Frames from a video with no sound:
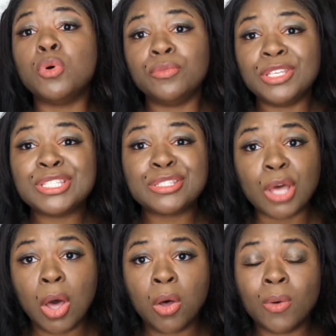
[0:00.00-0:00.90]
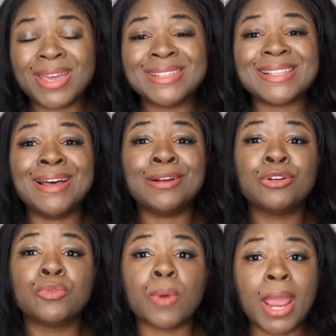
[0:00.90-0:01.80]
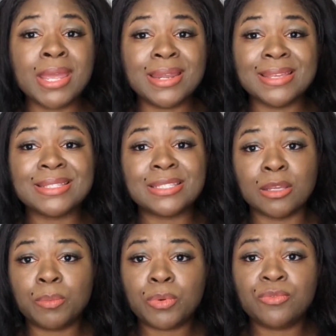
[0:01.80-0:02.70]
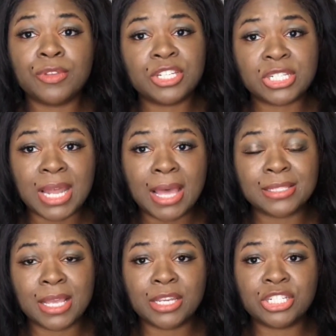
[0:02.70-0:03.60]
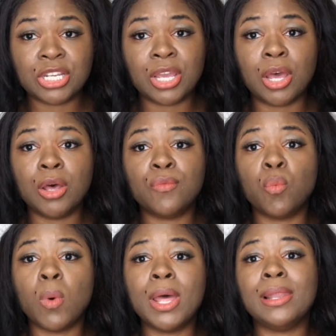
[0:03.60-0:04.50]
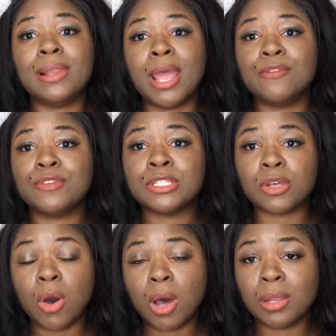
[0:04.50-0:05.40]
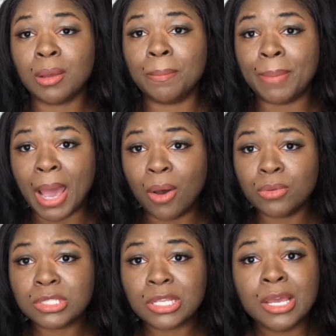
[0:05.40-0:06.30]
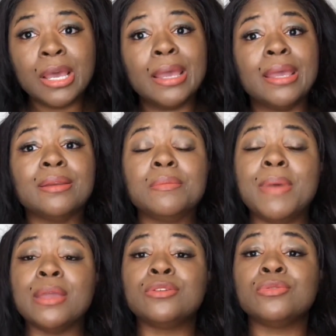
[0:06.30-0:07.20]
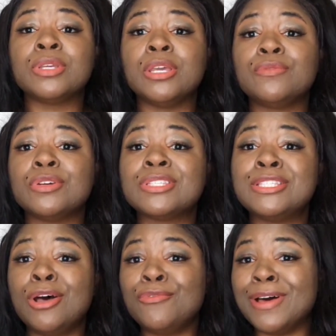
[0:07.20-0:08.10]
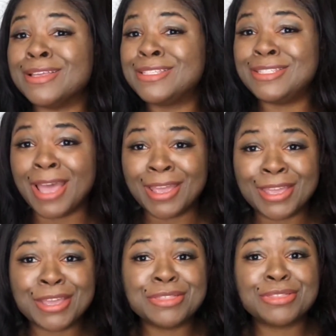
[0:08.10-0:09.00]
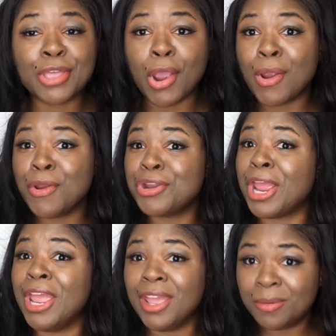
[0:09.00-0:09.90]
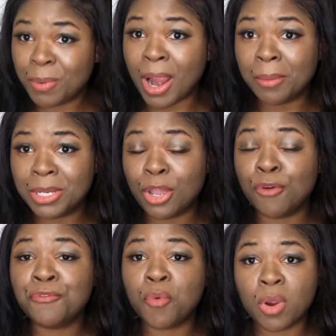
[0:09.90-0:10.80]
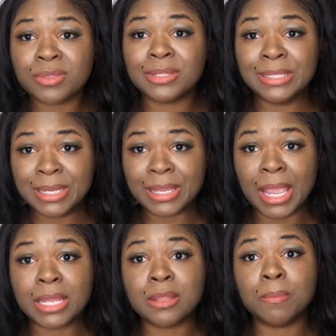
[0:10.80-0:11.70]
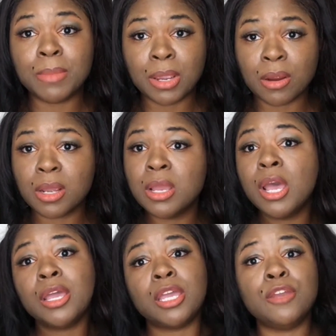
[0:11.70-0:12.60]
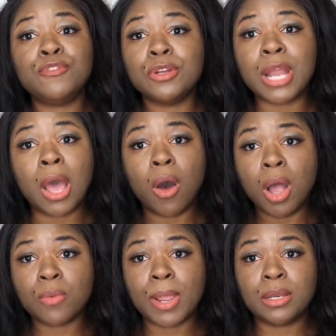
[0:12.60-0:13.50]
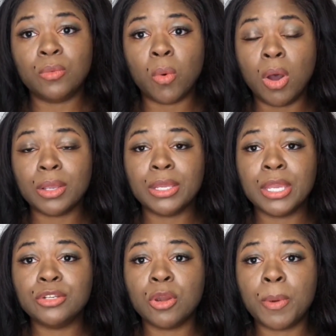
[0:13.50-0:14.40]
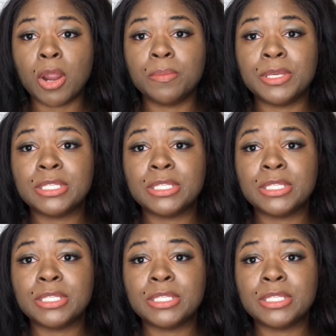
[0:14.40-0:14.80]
Soul is a great and simple visualization of what life is all about. It'll make you give yourself a second, third, and probably a fourth look in the mirror if you're not already walking in your purpose,